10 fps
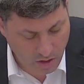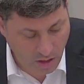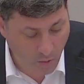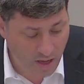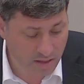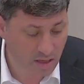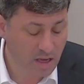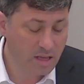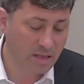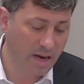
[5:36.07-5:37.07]
You know what?
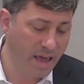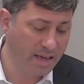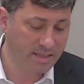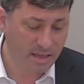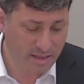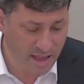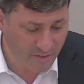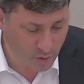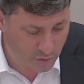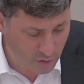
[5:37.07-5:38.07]
Today's
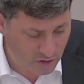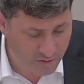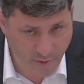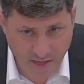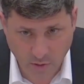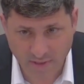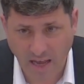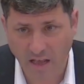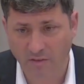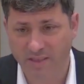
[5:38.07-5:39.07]
Daf Kuvchav Beis Omid
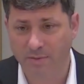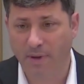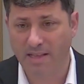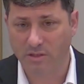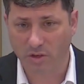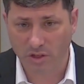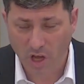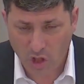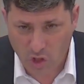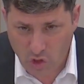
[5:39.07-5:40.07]
Aleph is sponsored,
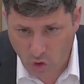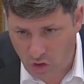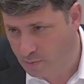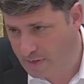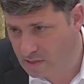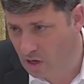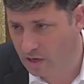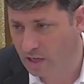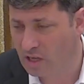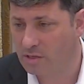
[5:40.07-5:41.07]
L'schus my
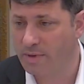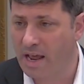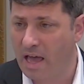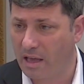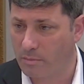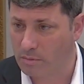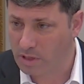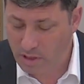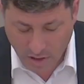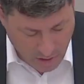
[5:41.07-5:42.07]
son, Elazar Menachem.
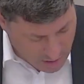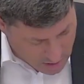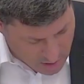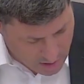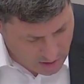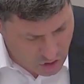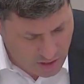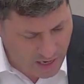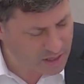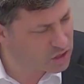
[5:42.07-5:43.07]
You
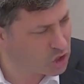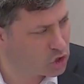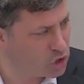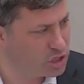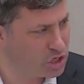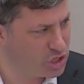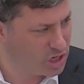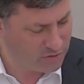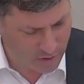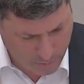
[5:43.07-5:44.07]
should get into a good
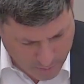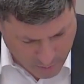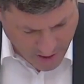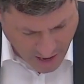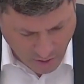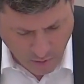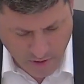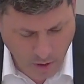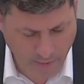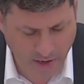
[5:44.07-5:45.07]
yeshiva, B'Mehira
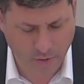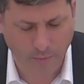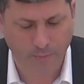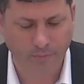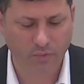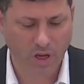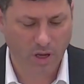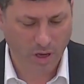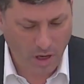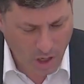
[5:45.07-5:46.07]
B'Yomeinu.
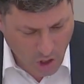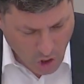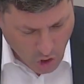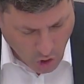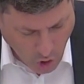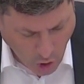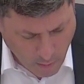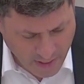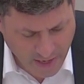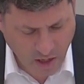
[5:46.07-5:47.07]

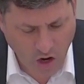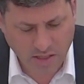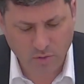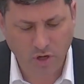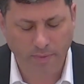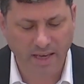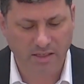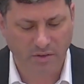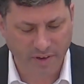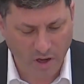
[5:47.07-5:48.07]
Omar Lei, Koisam Shobei
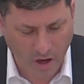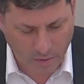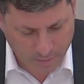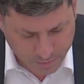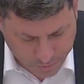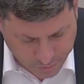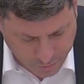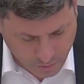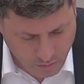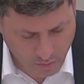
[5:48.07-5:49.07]
Savicha.
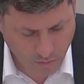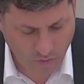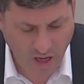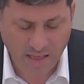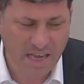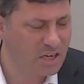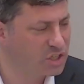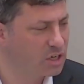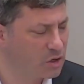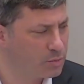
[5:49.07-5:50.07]
It's
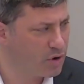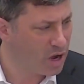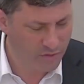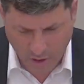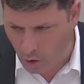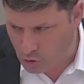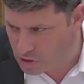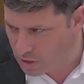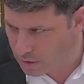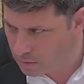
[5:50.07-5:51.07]
actually a good bracha for the whole
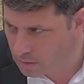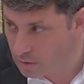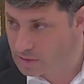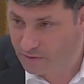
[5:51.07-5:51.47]
shir. Because